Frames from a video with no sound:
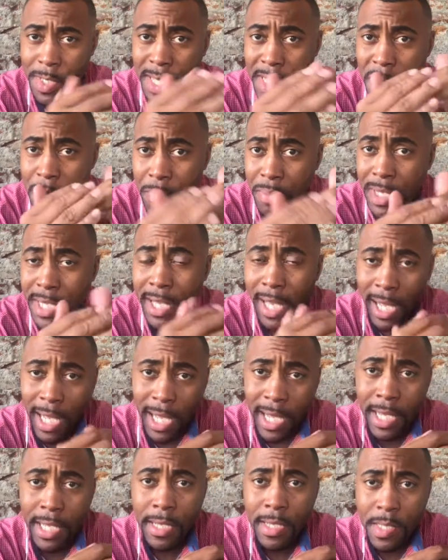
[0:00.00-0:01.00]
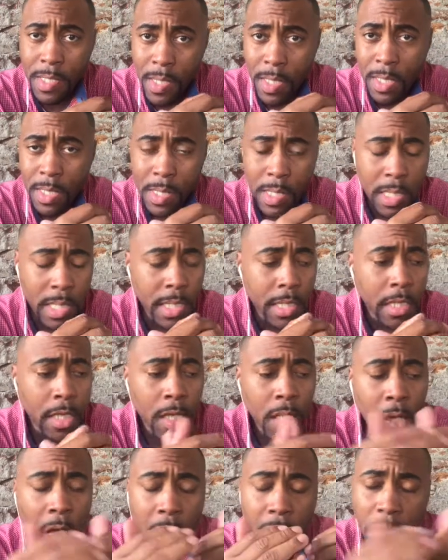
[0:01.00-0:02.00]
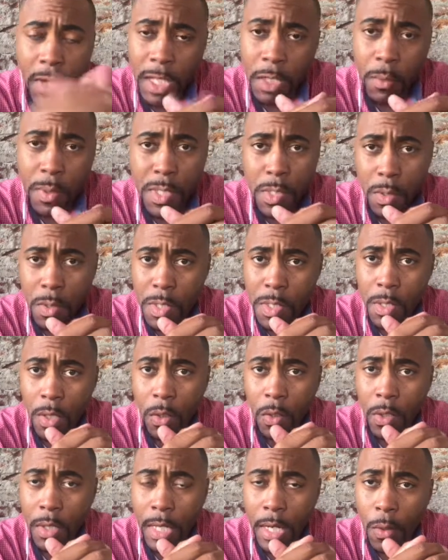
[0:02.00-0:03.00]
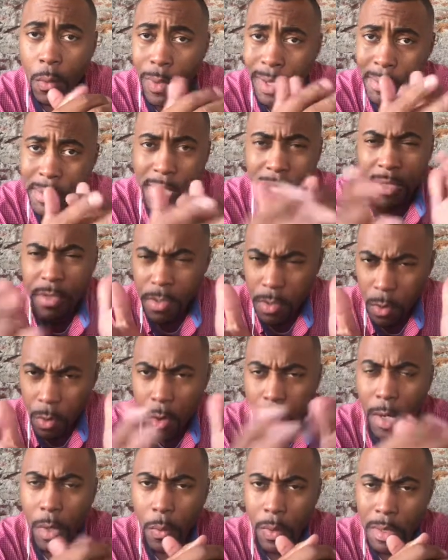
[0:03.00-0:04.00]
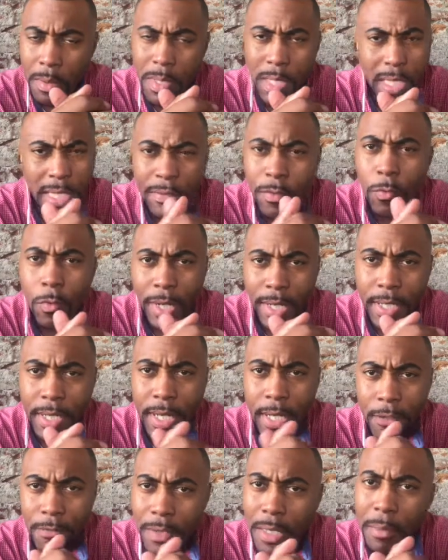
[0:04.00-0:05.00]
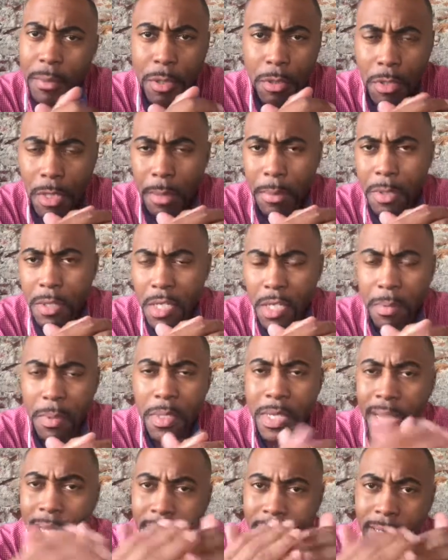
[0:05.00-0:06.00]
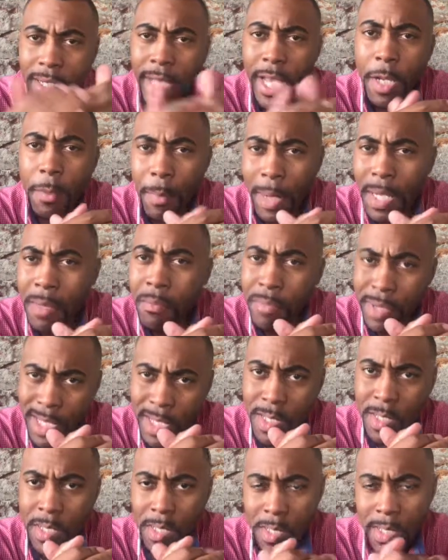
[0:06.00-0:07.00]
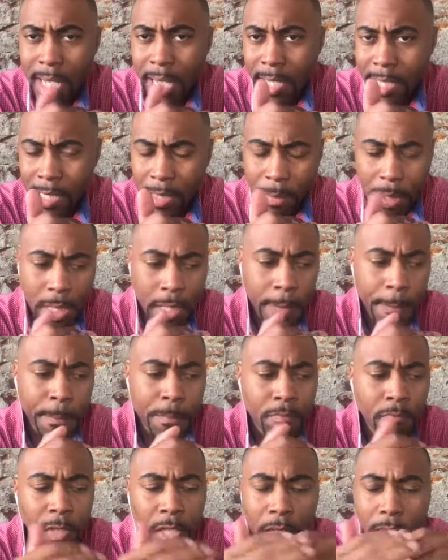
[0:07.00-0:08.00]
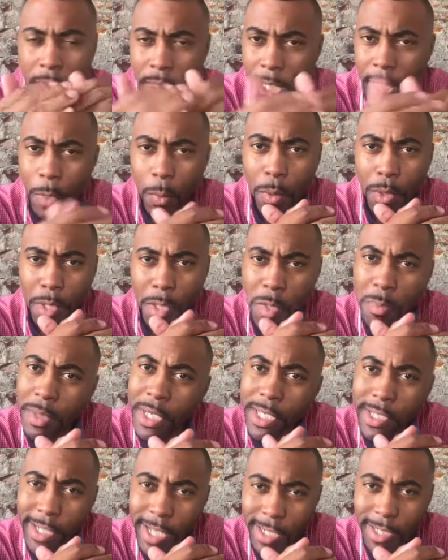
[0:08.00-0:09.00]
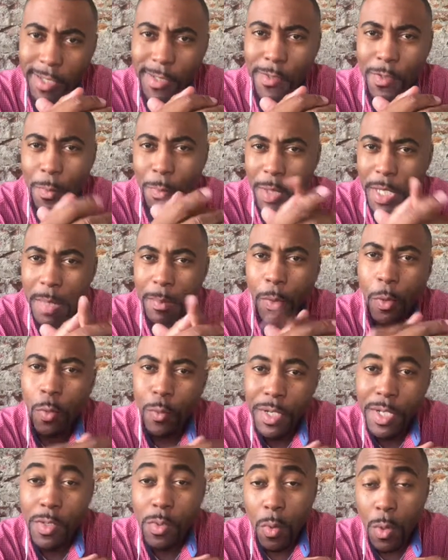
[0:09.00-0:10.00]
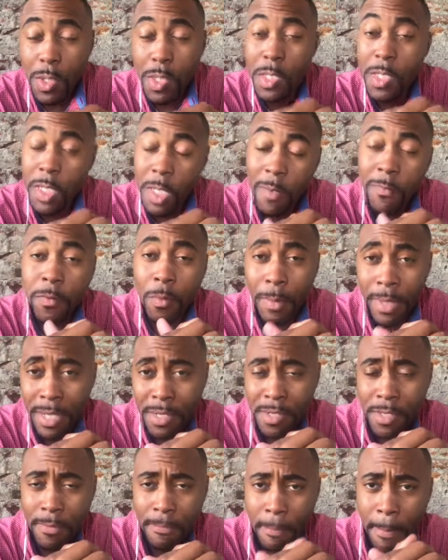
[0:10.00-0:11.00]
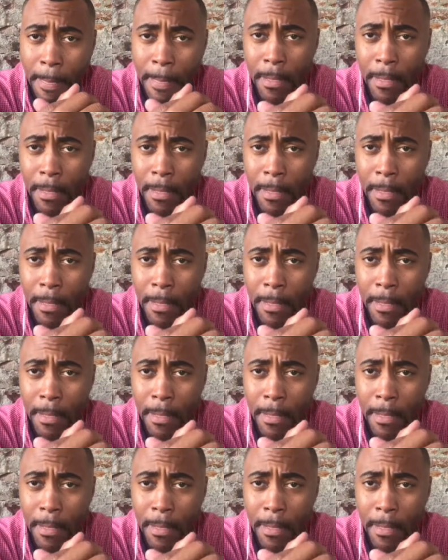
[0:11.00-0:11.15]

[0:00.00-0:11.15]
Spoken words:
That's BIZZ. Follow us on our website. Go to our website, even right now, www.connectmybusiness.me. Connect with us. Be connected to people, resources, and information.